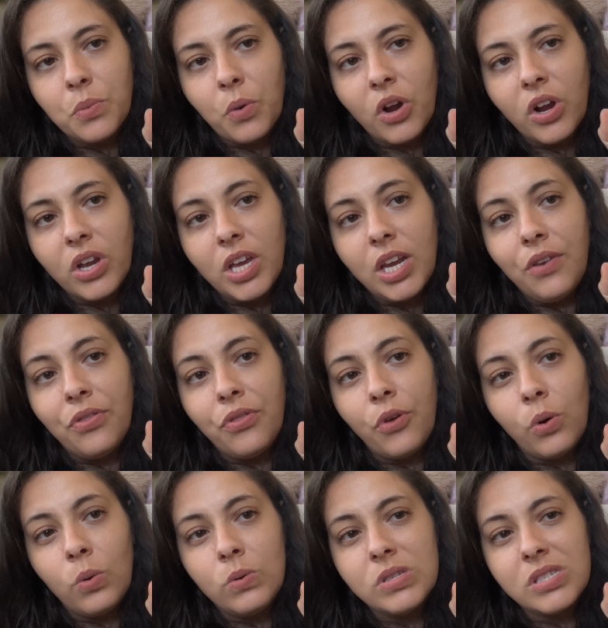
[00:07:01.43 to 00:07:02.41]
working.
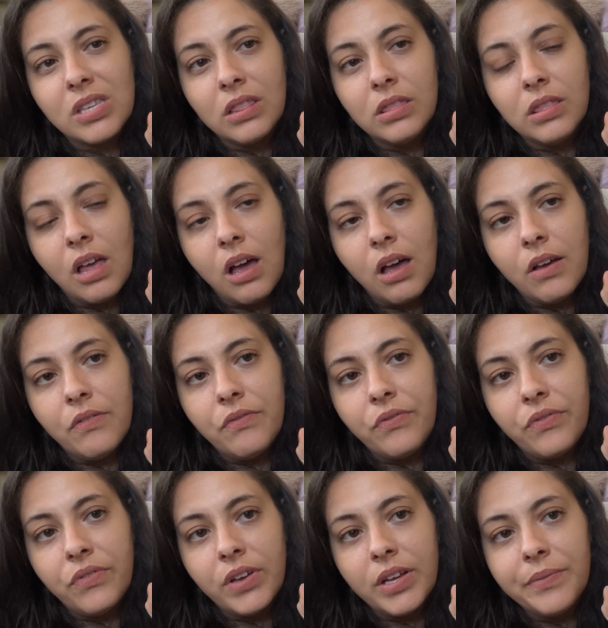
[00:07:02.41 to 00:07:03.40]

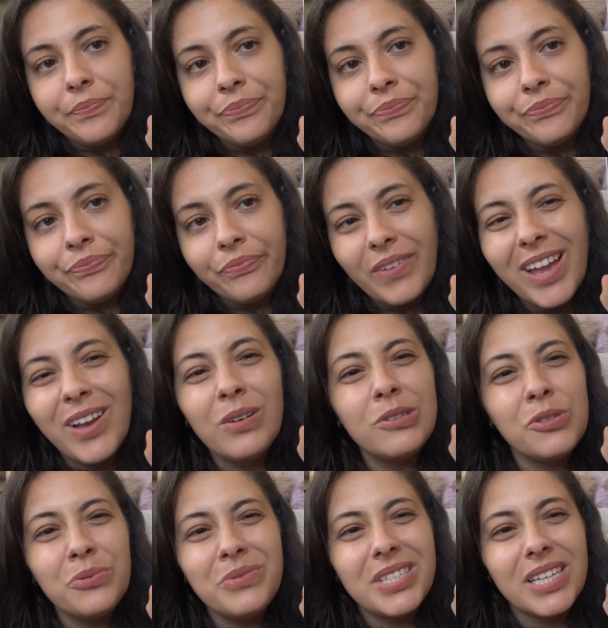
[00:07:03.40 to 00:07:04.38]
I
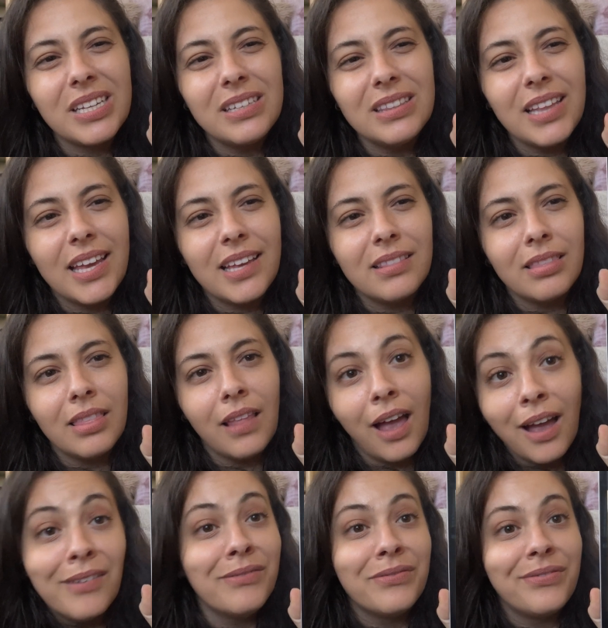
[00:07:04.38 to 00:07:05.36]
also didn't like
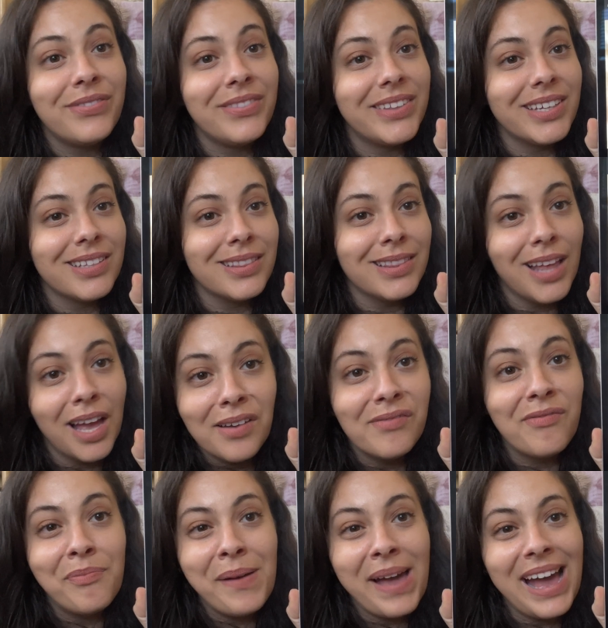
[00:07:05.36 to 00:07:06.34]
love the
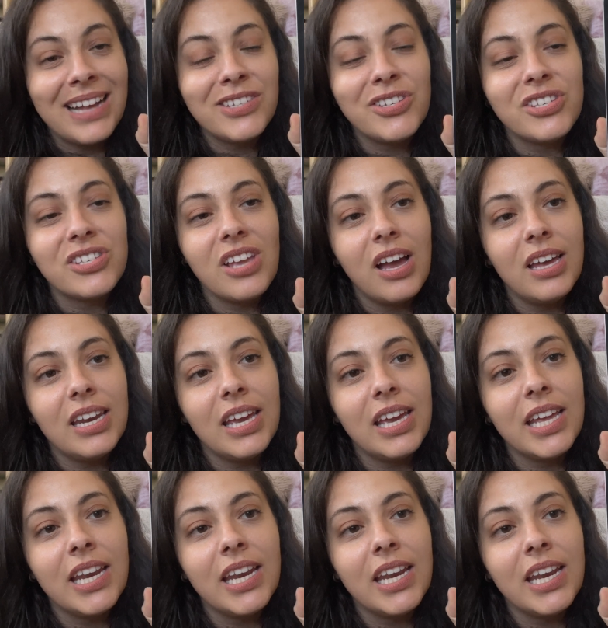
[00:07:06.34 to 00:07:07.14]
love patches on it.